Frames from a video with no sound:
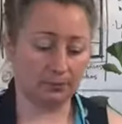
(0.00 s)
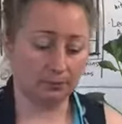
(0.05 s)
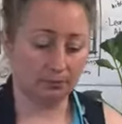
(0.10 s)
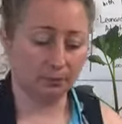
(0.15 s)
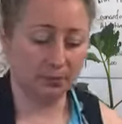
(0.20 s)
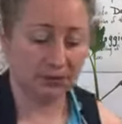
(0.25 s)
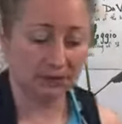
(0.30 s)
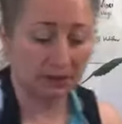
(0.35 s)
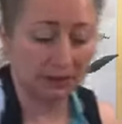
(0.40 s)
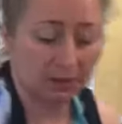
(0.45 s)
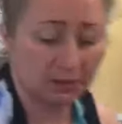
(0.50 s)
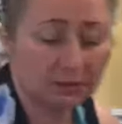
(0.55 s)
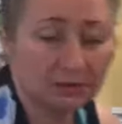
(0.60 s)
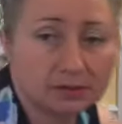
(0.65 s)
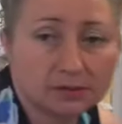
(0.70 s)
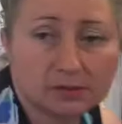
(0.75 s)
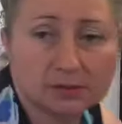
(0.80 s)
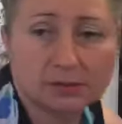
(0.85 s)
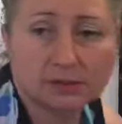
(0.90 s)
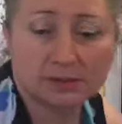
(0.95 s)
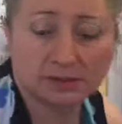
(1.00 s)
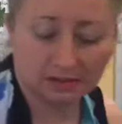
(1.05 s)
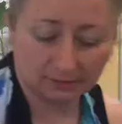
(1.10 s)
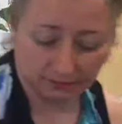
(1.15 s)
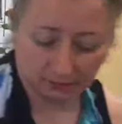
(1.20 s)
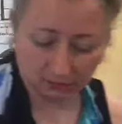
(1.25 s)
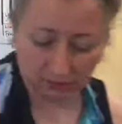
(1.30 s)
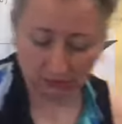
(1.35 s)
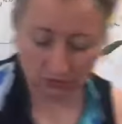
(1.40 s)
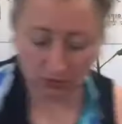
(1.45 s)
particularly
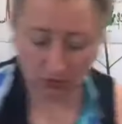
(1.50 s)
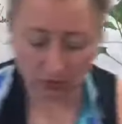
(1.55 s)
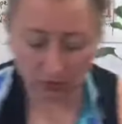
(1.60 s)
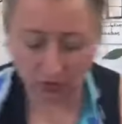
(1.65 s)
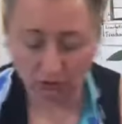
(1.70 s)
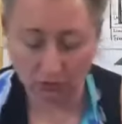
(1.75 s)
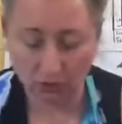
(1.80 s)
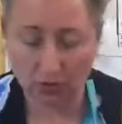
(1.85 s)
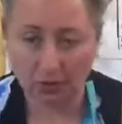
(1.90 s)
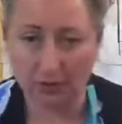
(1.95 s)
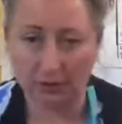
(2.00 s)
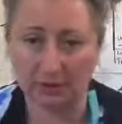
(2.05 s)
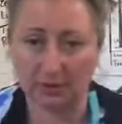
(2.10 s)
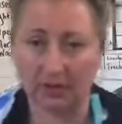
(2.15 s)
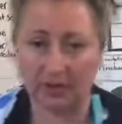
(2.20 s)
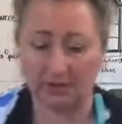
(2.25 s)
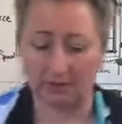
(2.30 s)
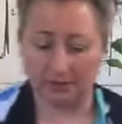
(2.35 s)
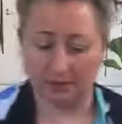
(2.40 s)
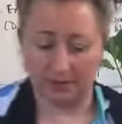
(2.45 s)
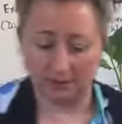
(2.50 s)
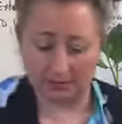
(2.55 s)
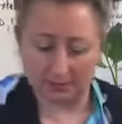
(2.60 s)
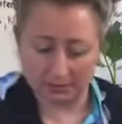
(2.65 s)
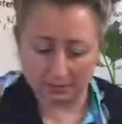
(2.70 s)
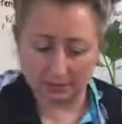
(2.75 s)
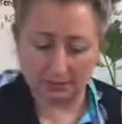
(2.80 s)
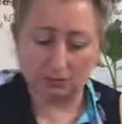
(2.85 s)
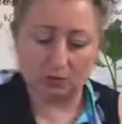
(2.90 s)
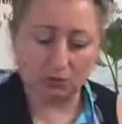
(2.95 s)
if you start drawing like
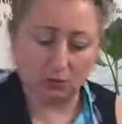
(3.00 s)
this,